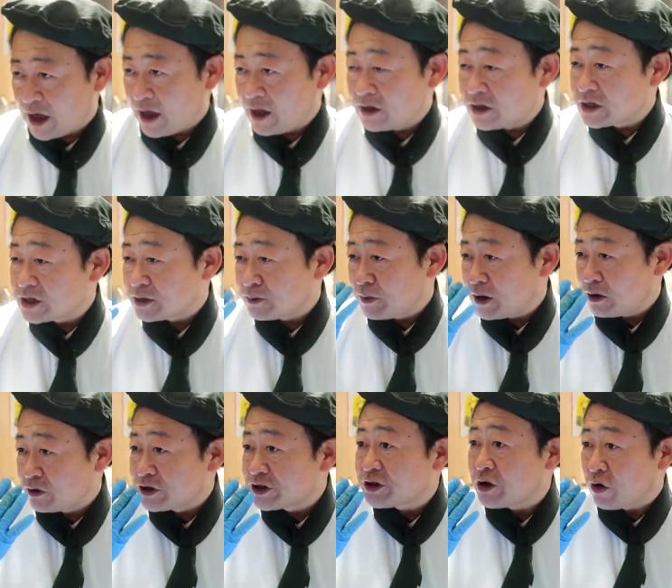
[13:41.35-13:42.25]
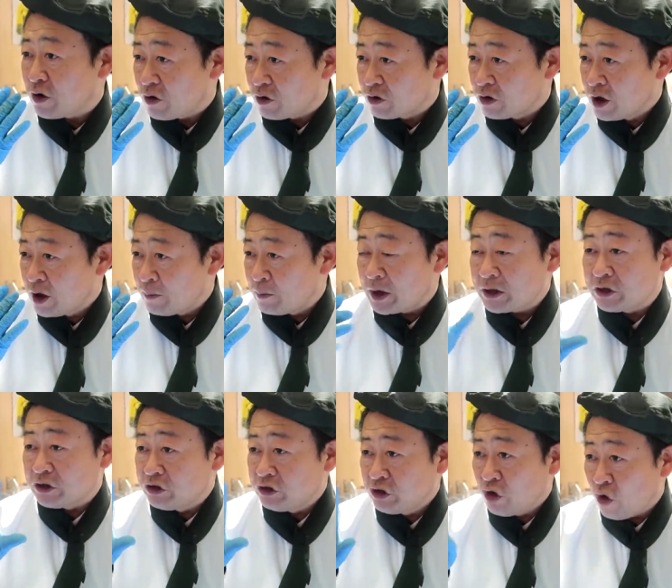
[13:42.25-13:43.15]
and mm-hmm. smell strong,
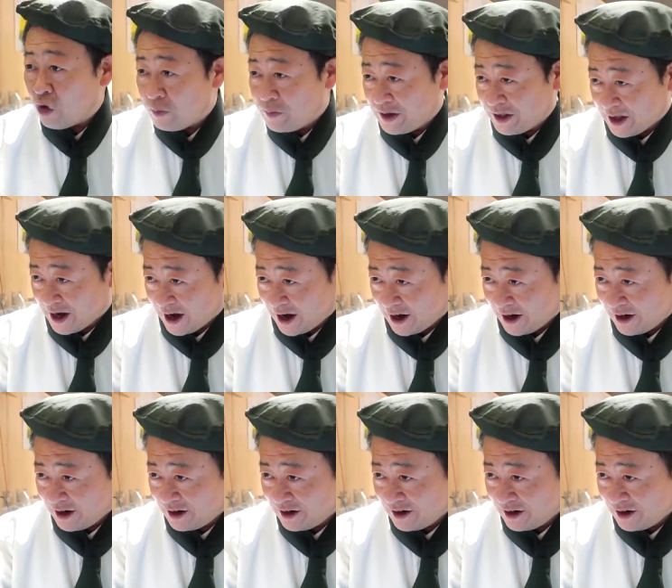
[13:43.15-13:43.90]
but no bitter.